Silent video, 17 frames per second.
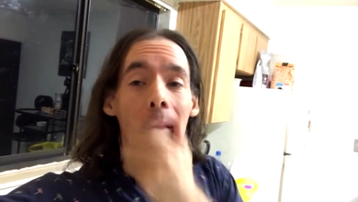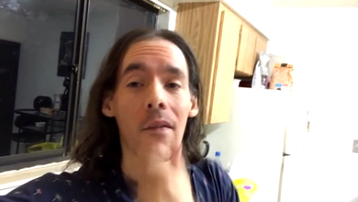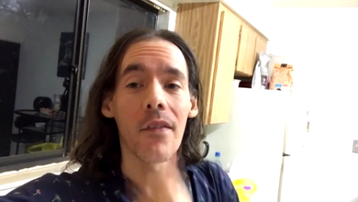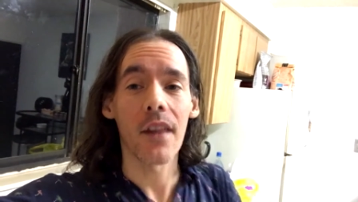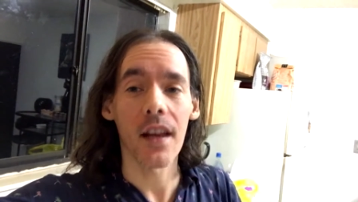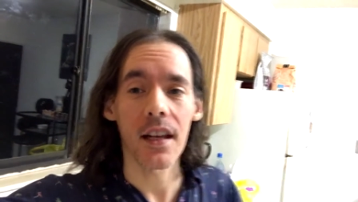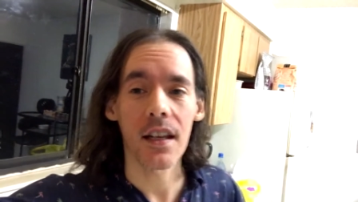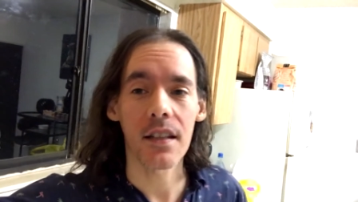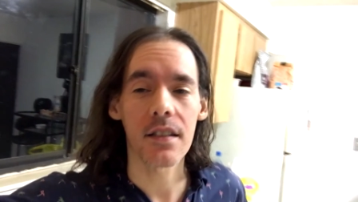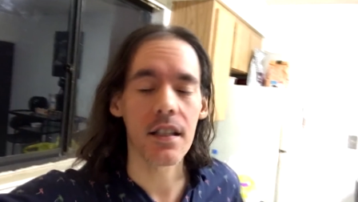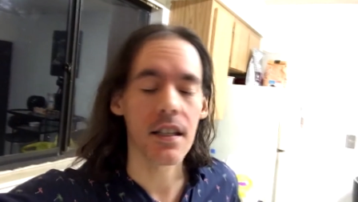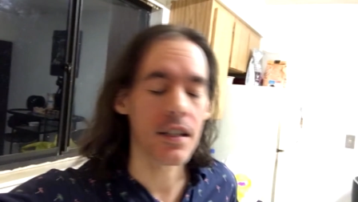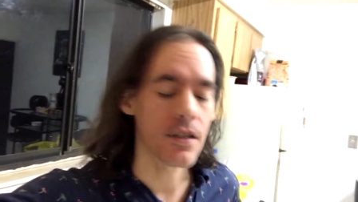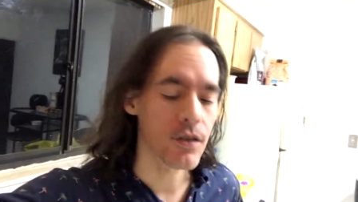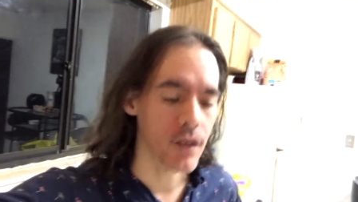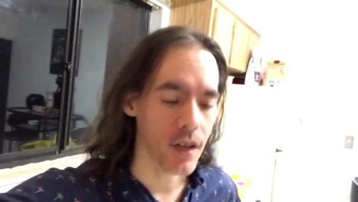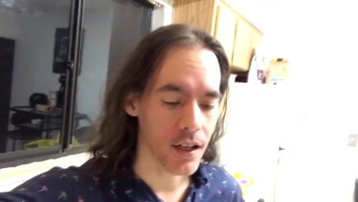that I can
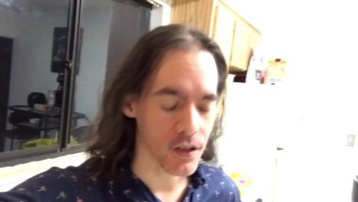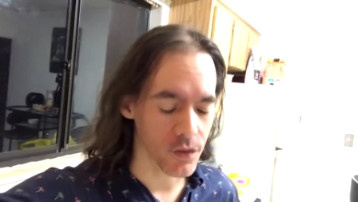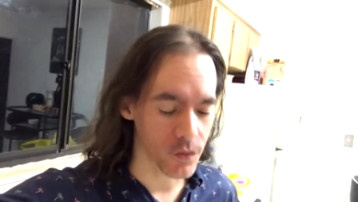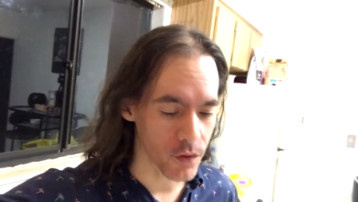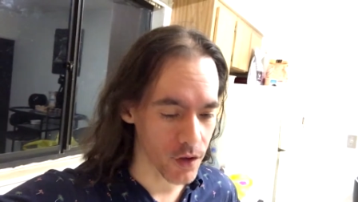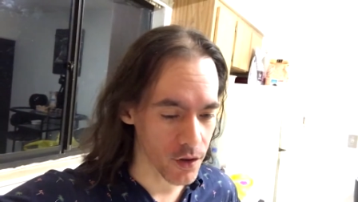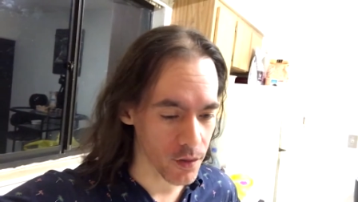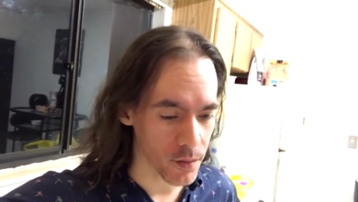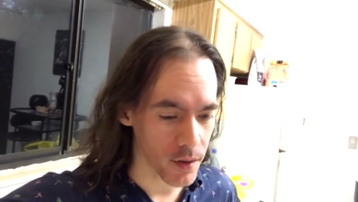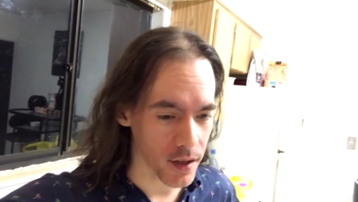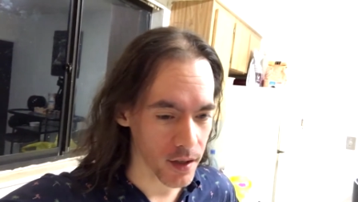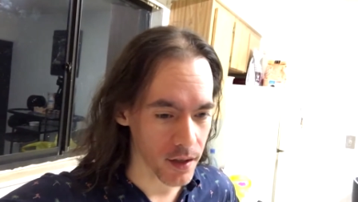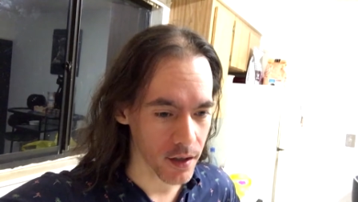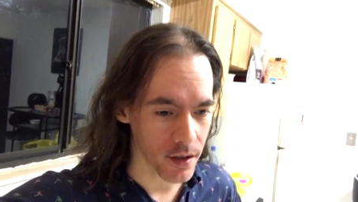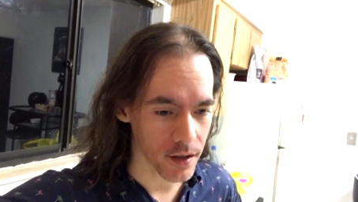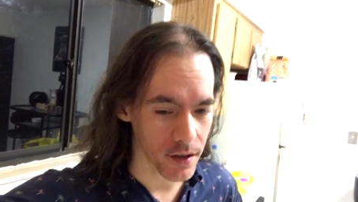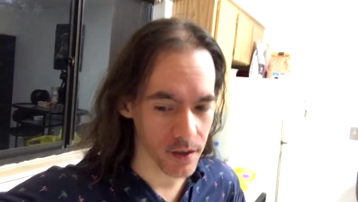take you guys with me,
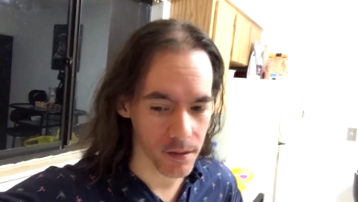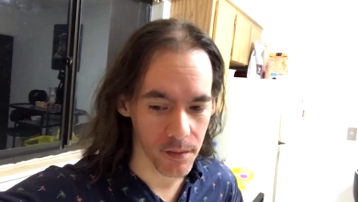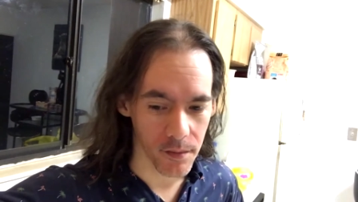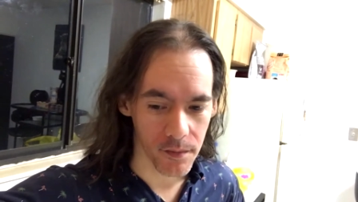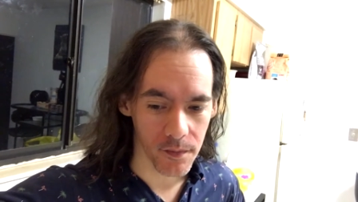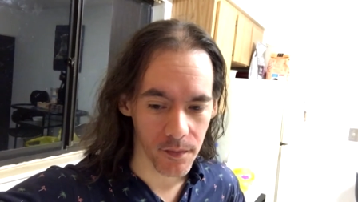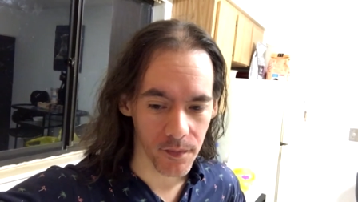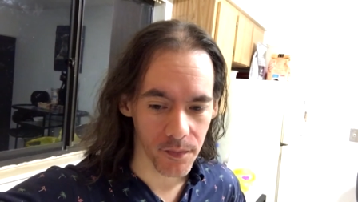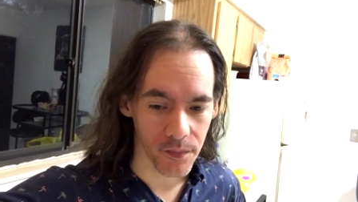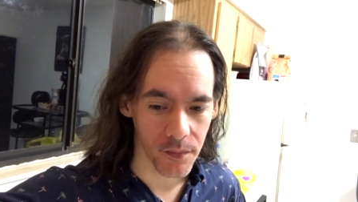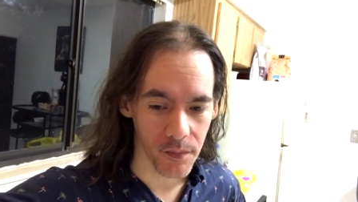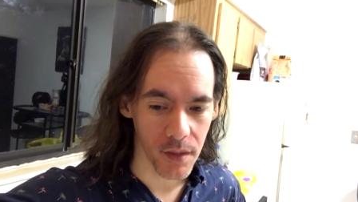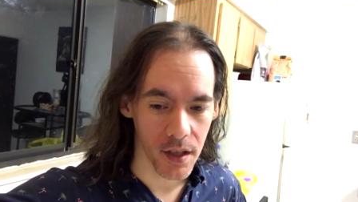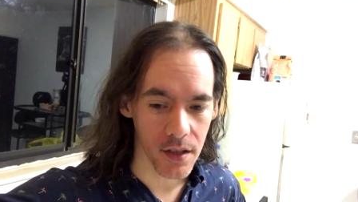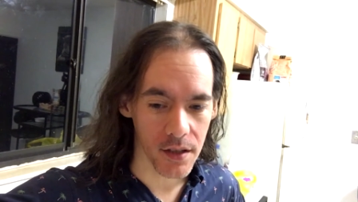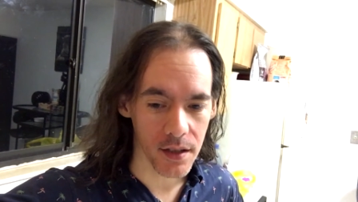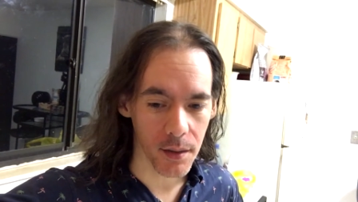
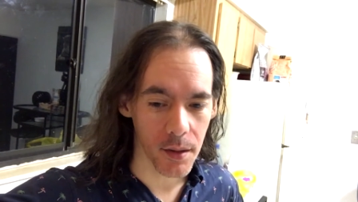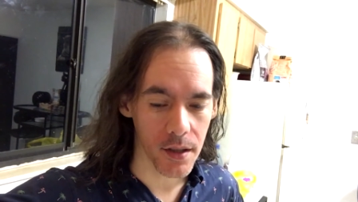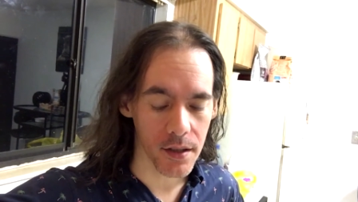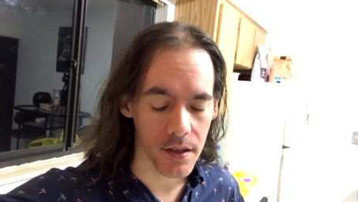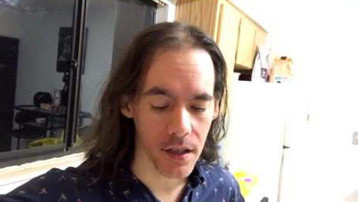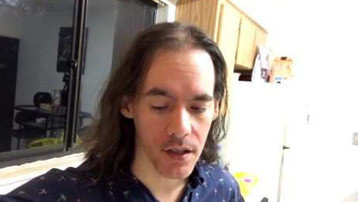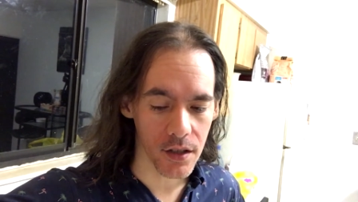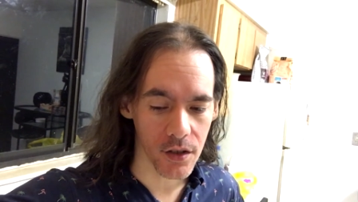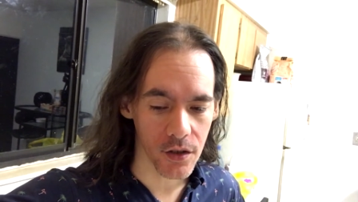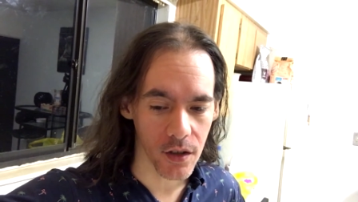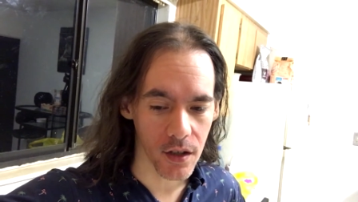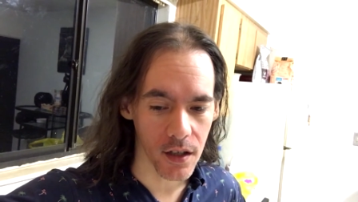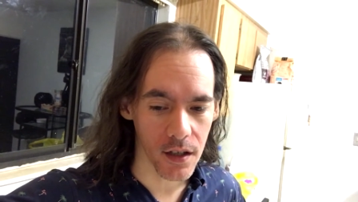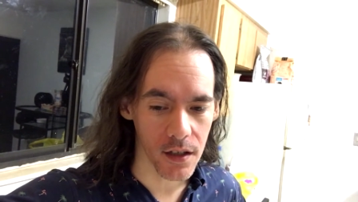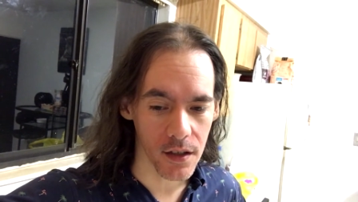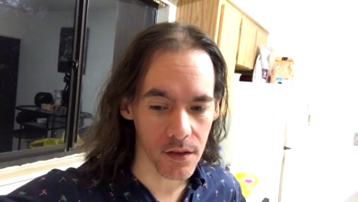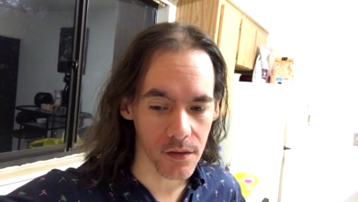because I'm going to test
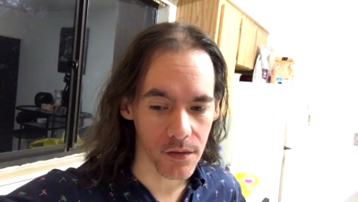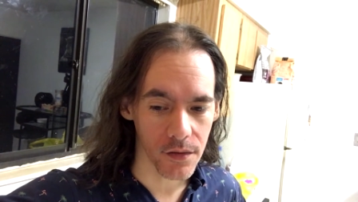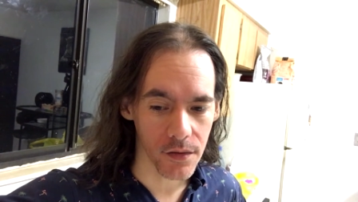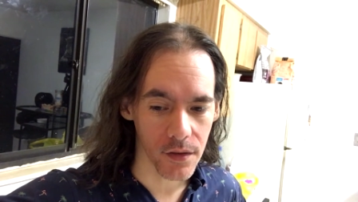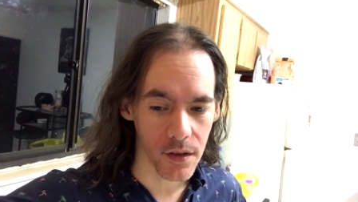drive,